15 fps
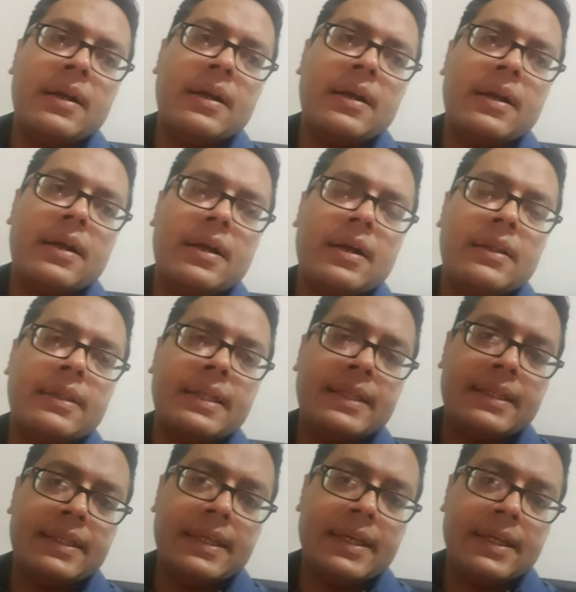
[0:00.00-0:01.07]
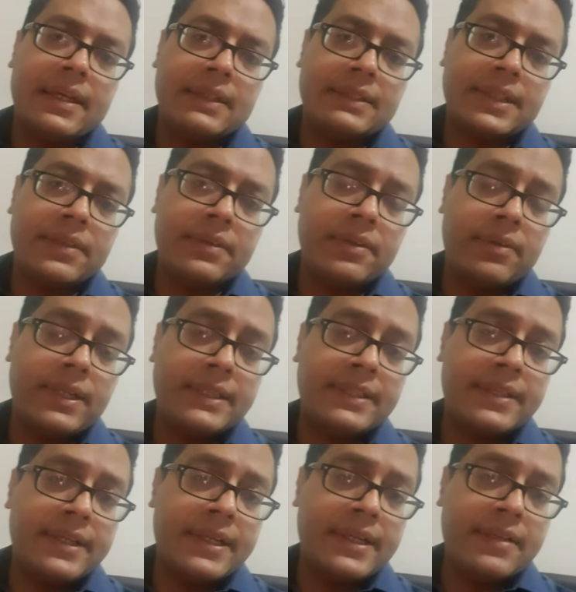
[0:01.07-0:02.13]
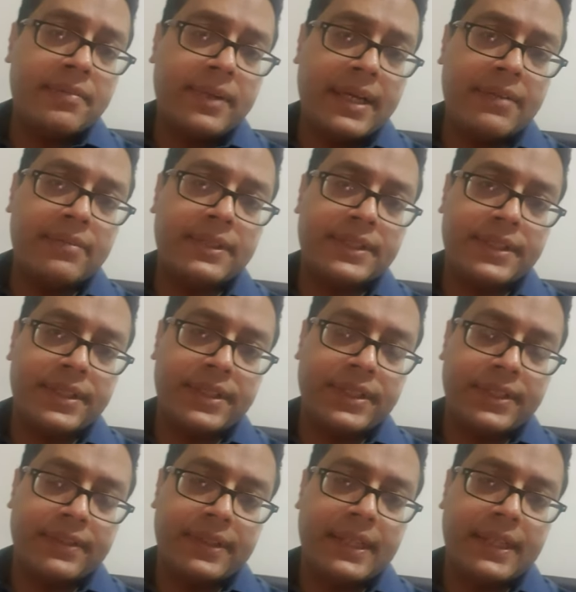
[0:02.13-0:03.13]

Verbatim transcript: Uh, then they can ask you what is the renal manifestation.